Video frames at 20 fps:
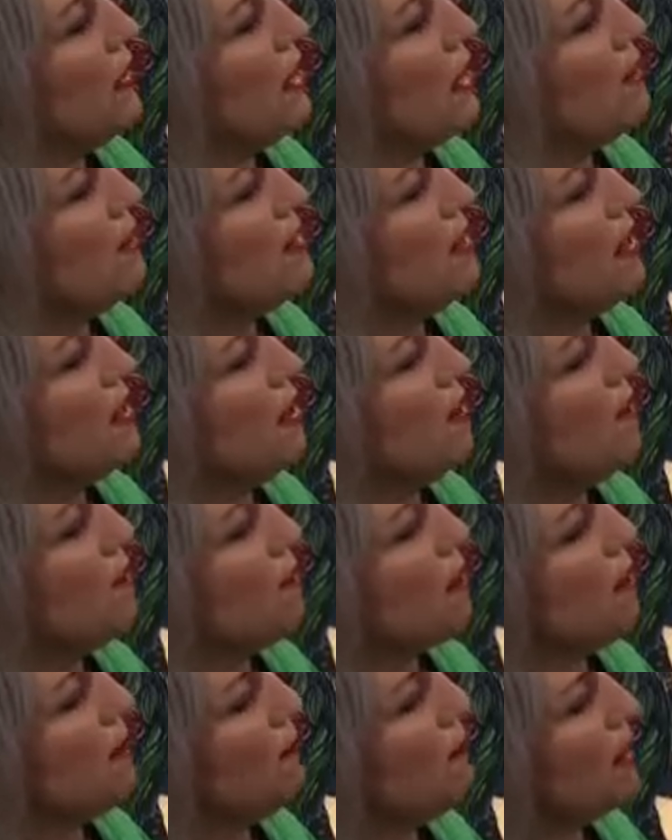to come in there and
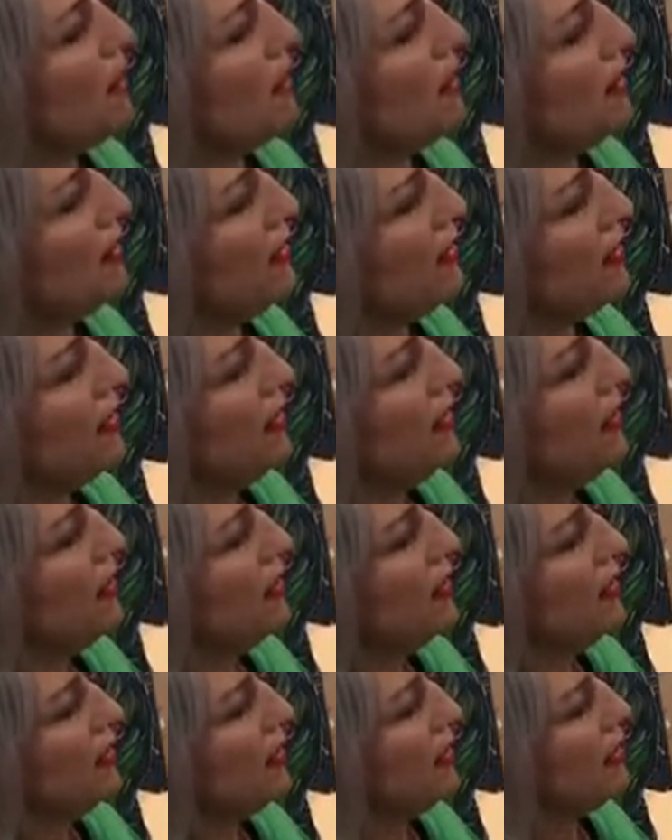wipe that.
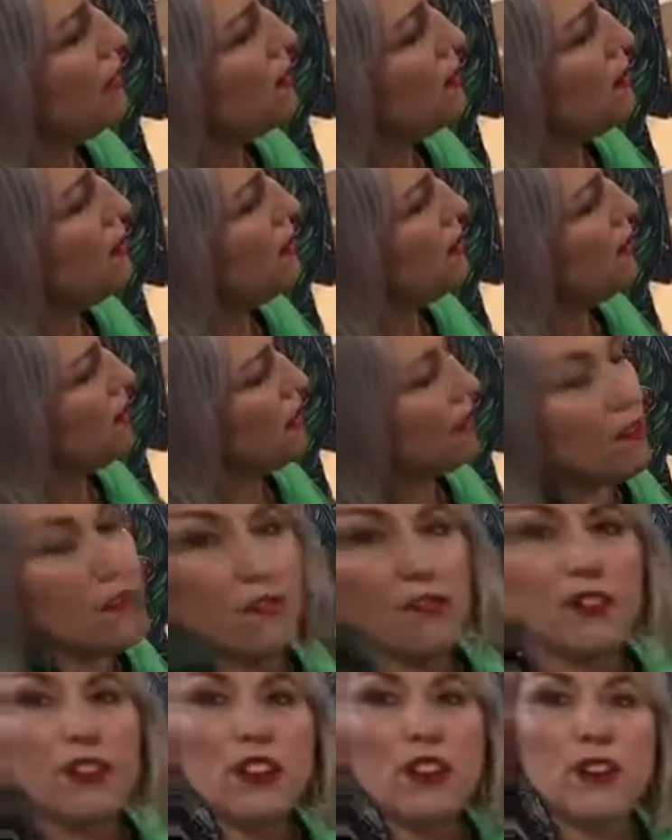That's why
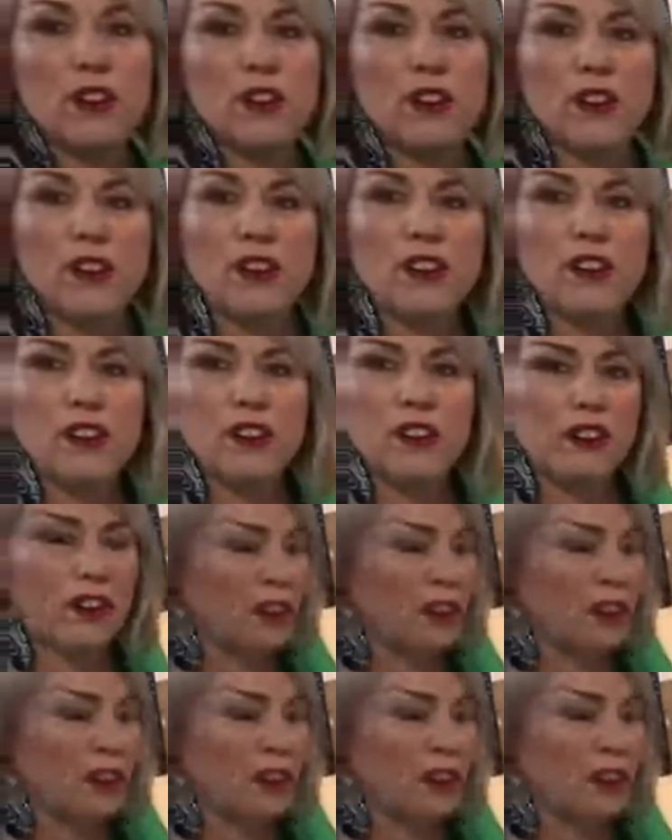for you,